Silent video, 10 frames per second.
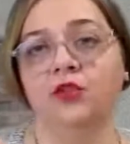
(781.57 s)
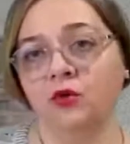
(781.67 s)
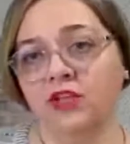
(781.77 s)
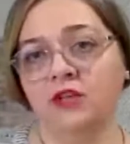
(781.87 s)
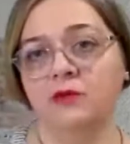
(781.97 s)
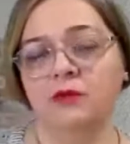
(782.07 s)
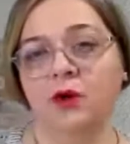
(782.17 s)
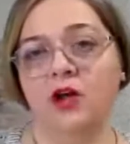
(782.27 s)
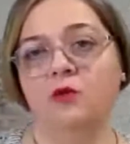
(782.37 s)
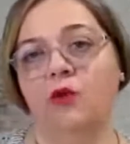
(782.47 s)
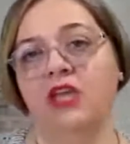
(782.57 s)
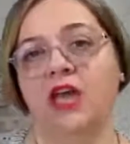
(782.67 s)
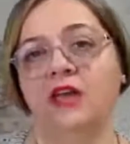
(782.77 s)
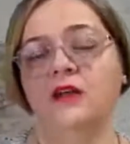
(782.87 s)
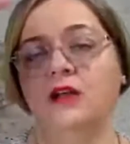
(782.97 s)
Don't get me wrong, we
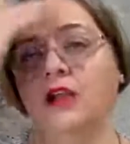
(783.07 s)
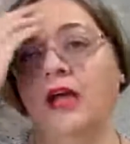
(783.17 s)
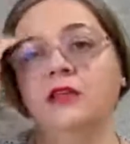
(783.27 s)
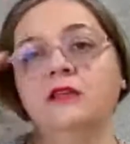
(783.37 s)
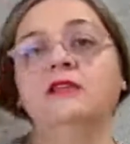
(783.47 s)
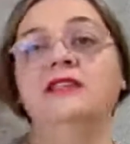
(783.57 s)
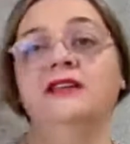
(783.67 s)
had a client